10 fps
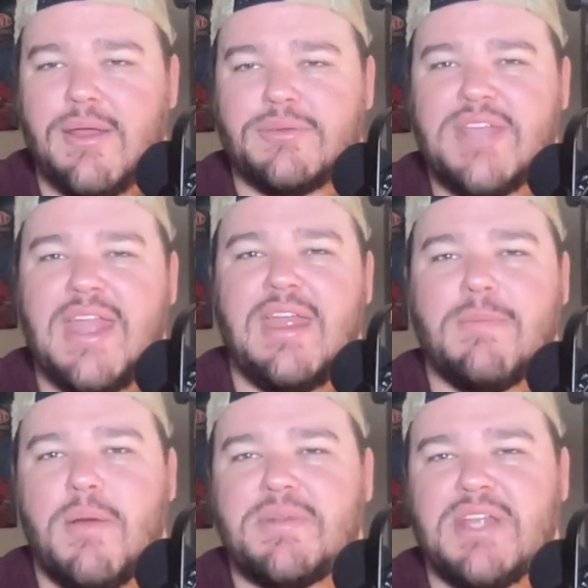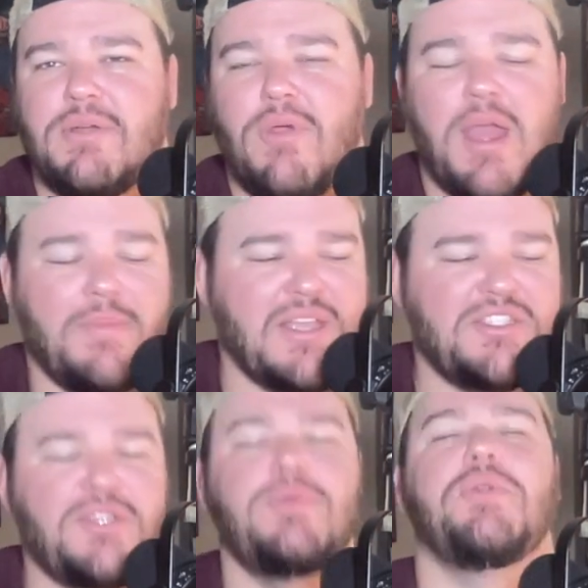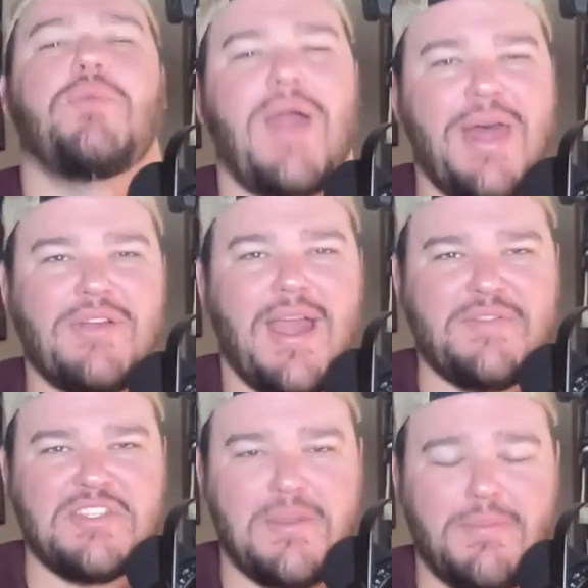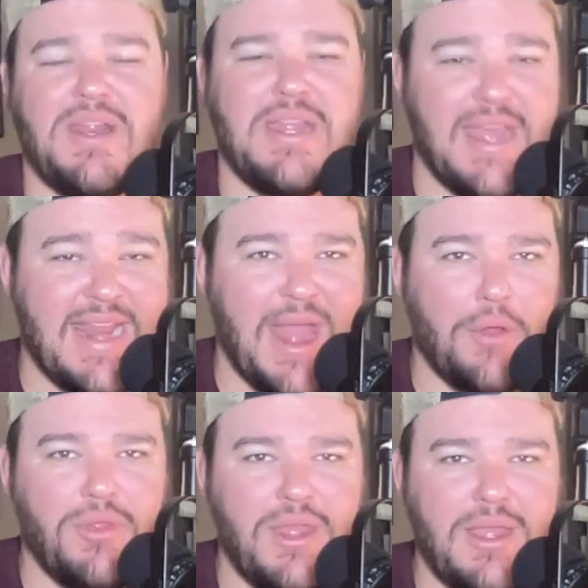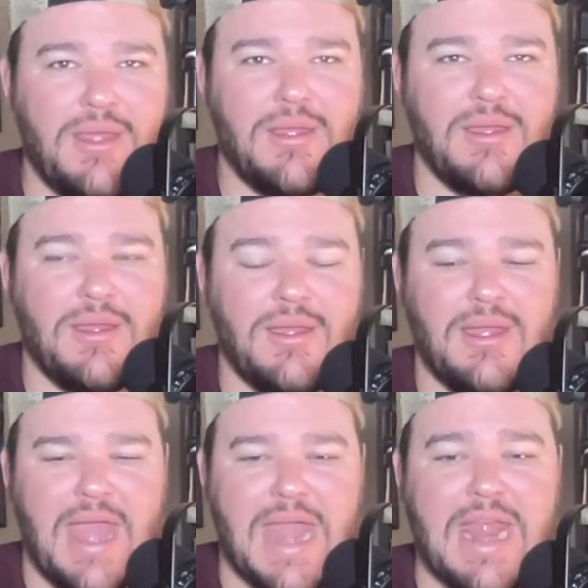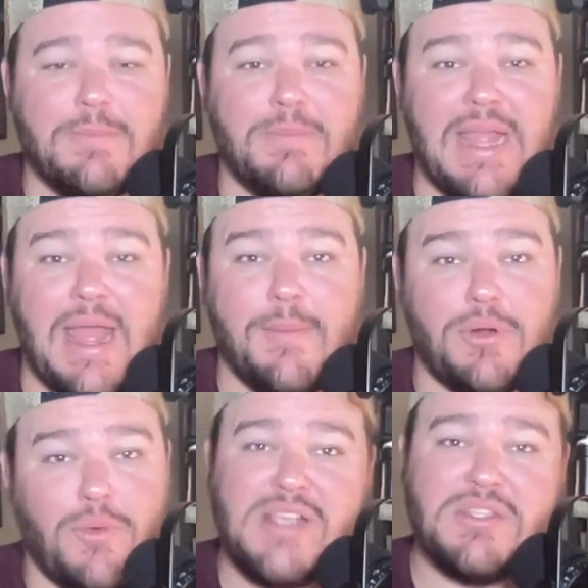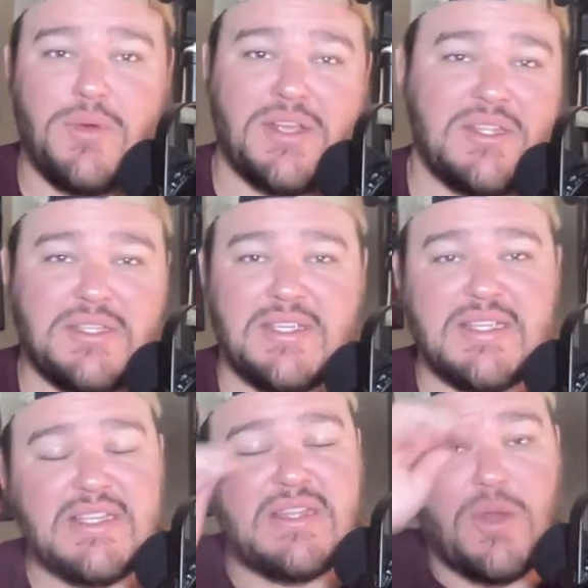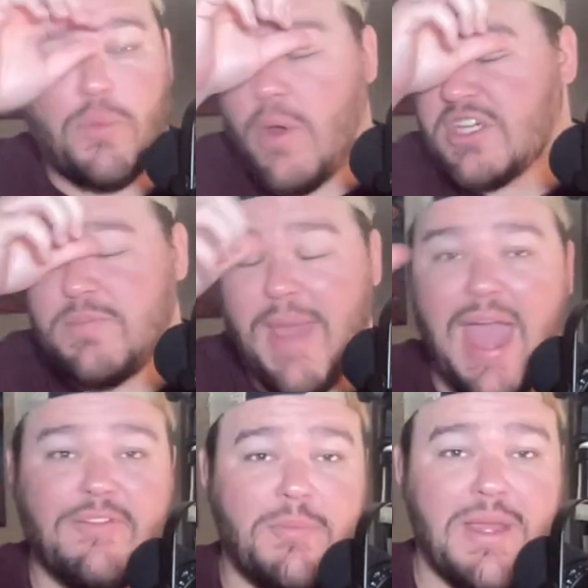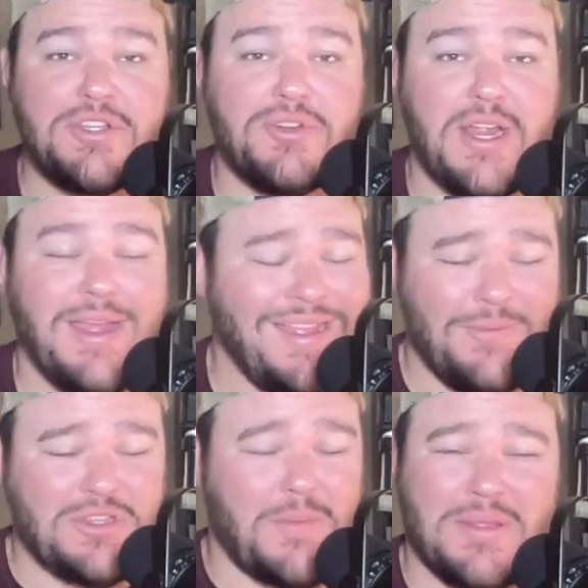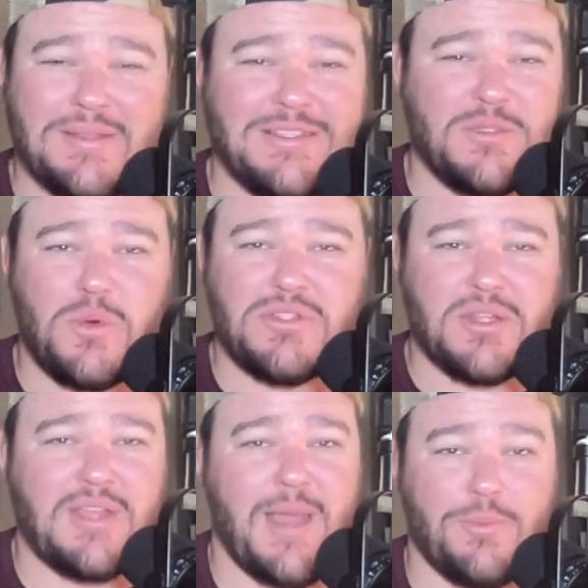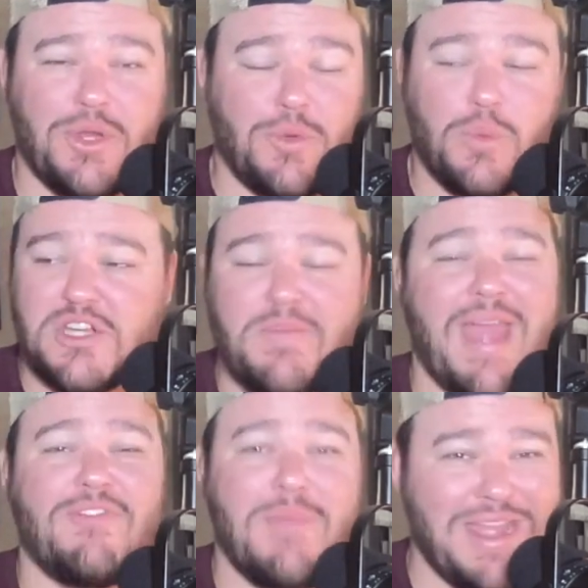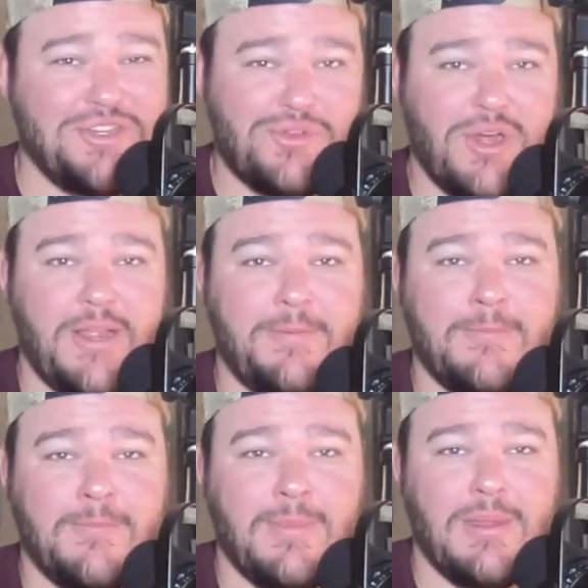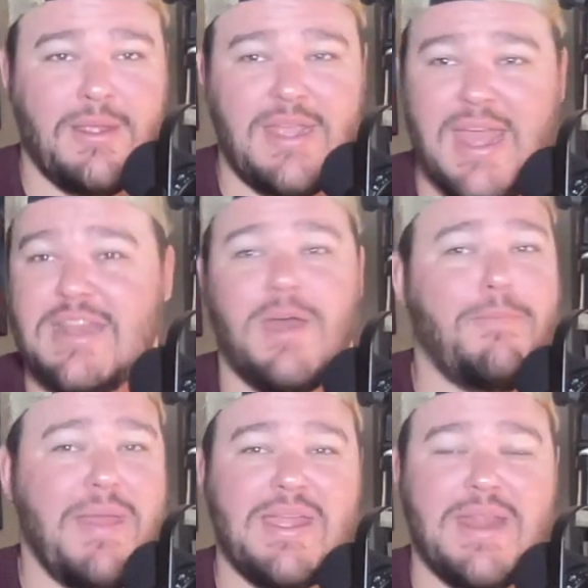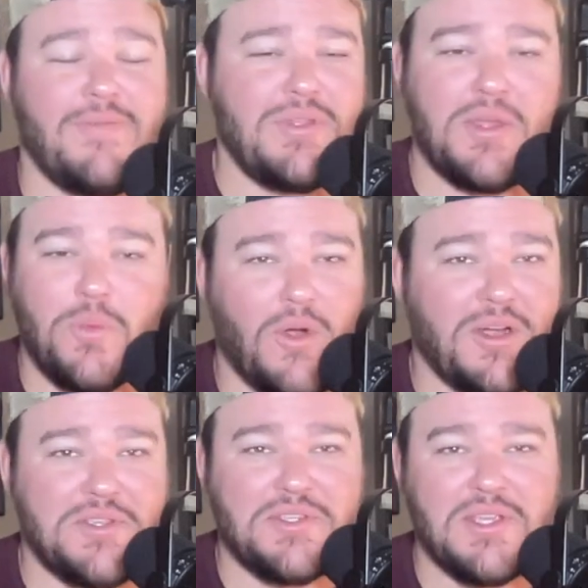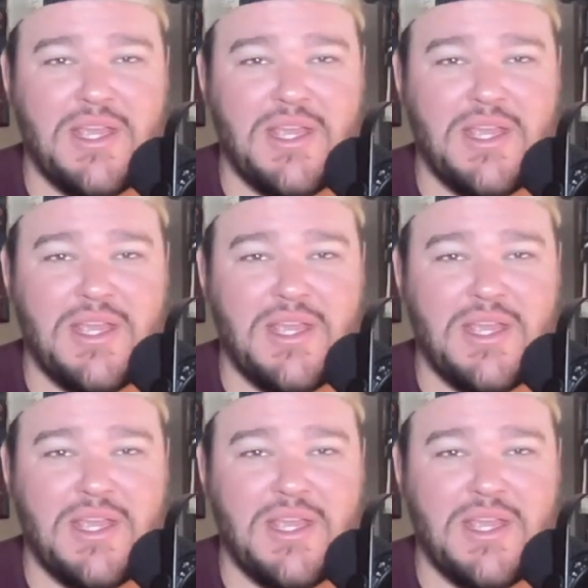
taking a moment to get right, because you would rather have somebody get healthy and be able to race the rest of the season than rush back from injury. We talk about this in sports all the time. When you rush back from injury, you end up making everything worse.